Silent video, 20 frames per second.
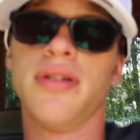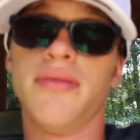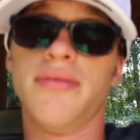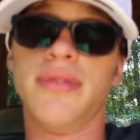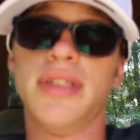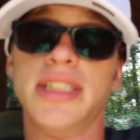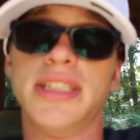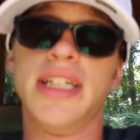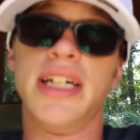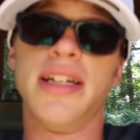
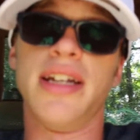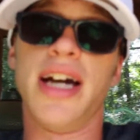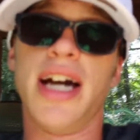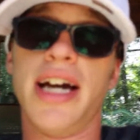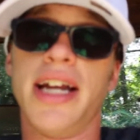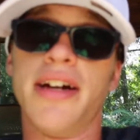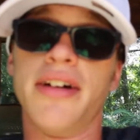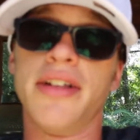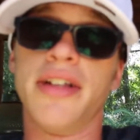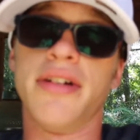Wednesday
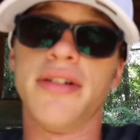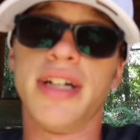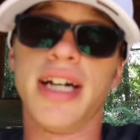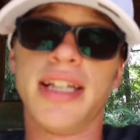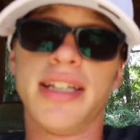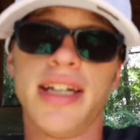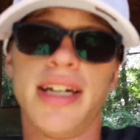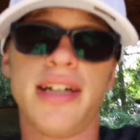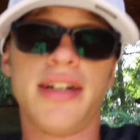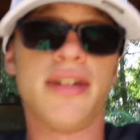night out there.
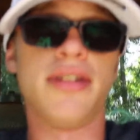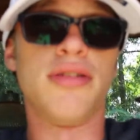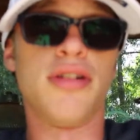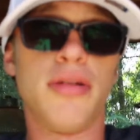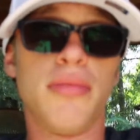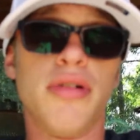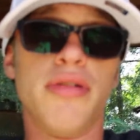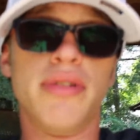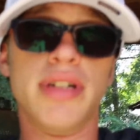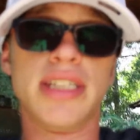Not that a
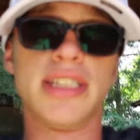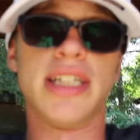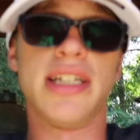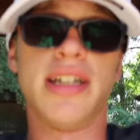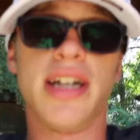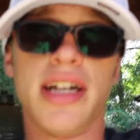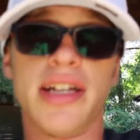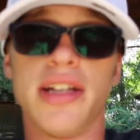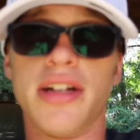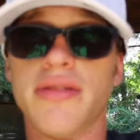normal Wednesday
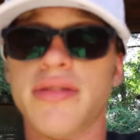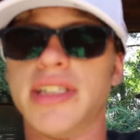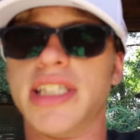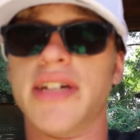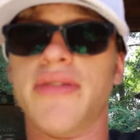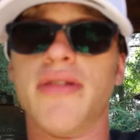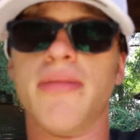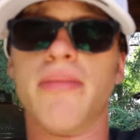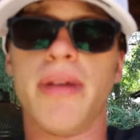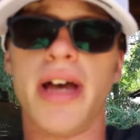night there was
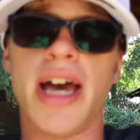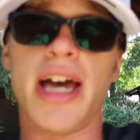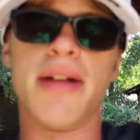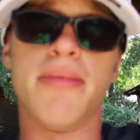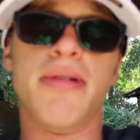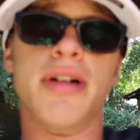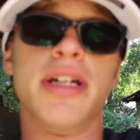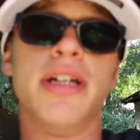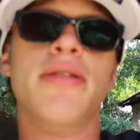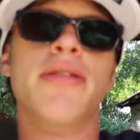ever bad,
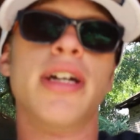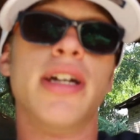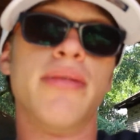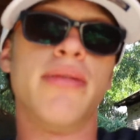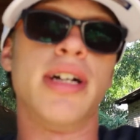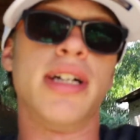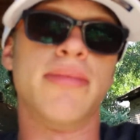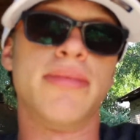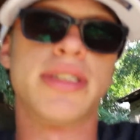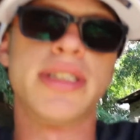but you get
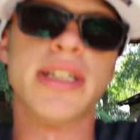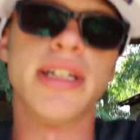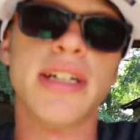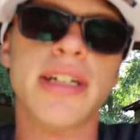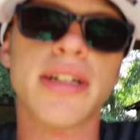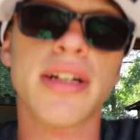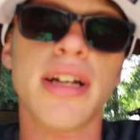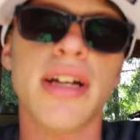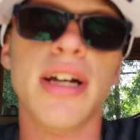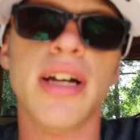what I'm
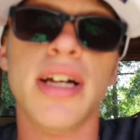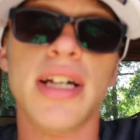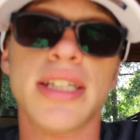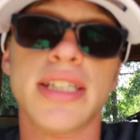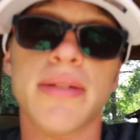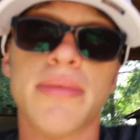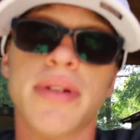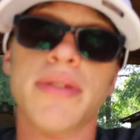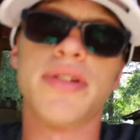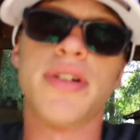saying.
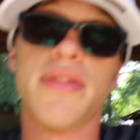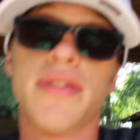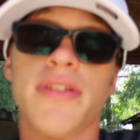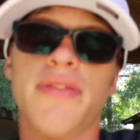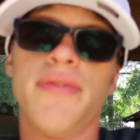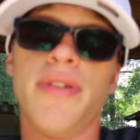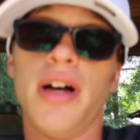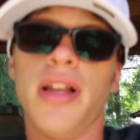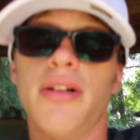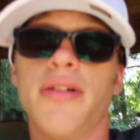Sometimes you have to
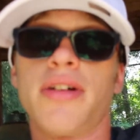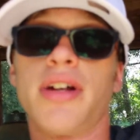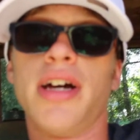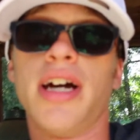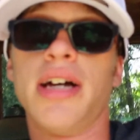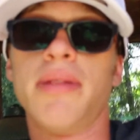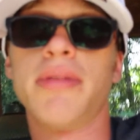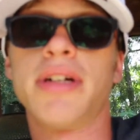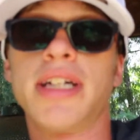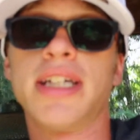follow
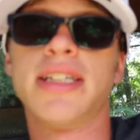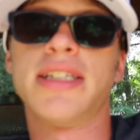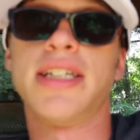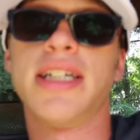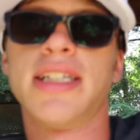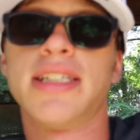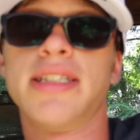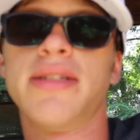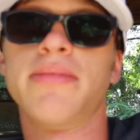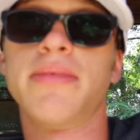God because He
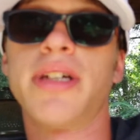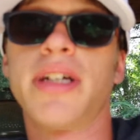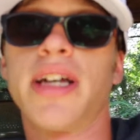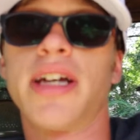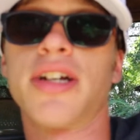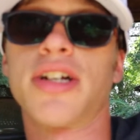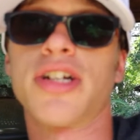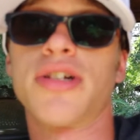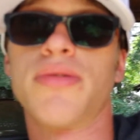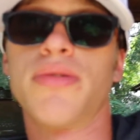has something
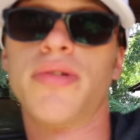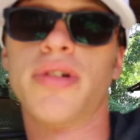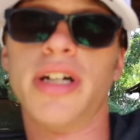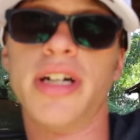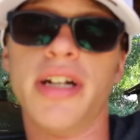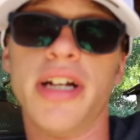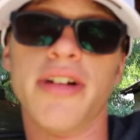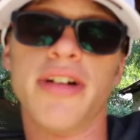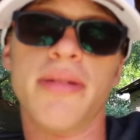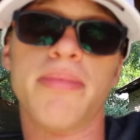
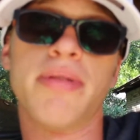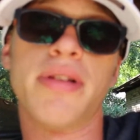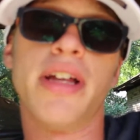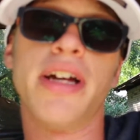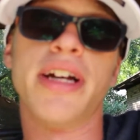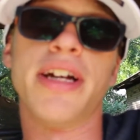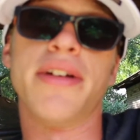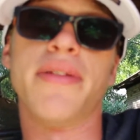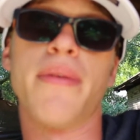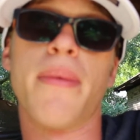extraordinary
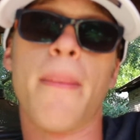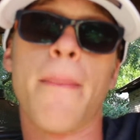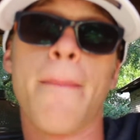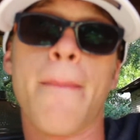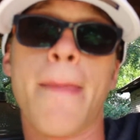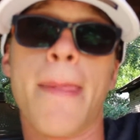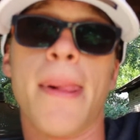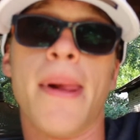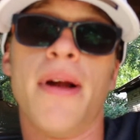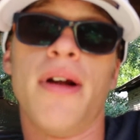planned
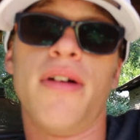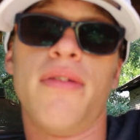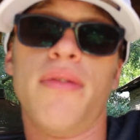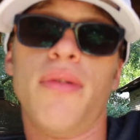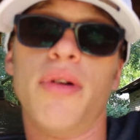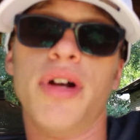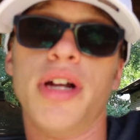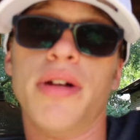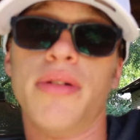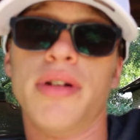
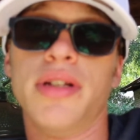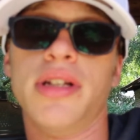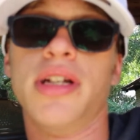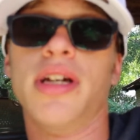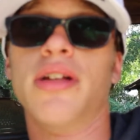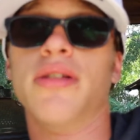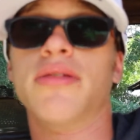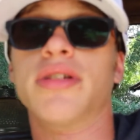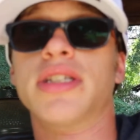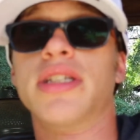for you on the
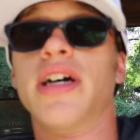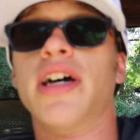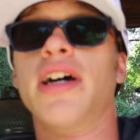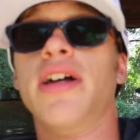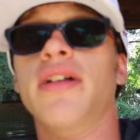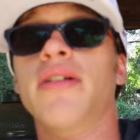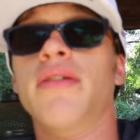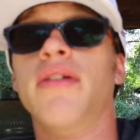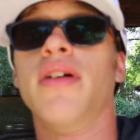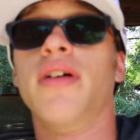other
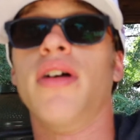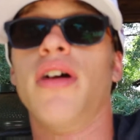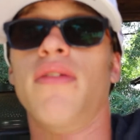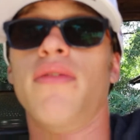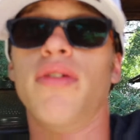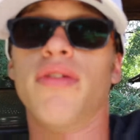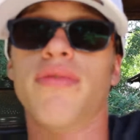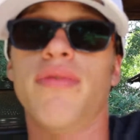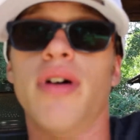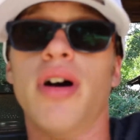side
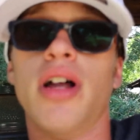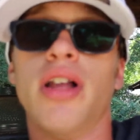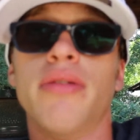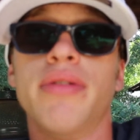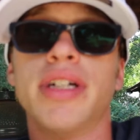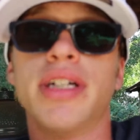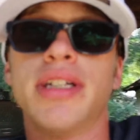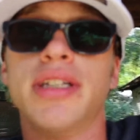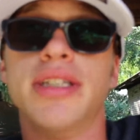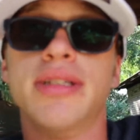for
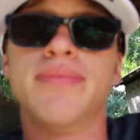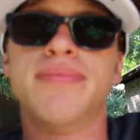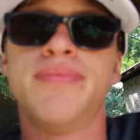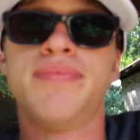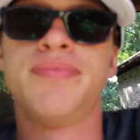following Him.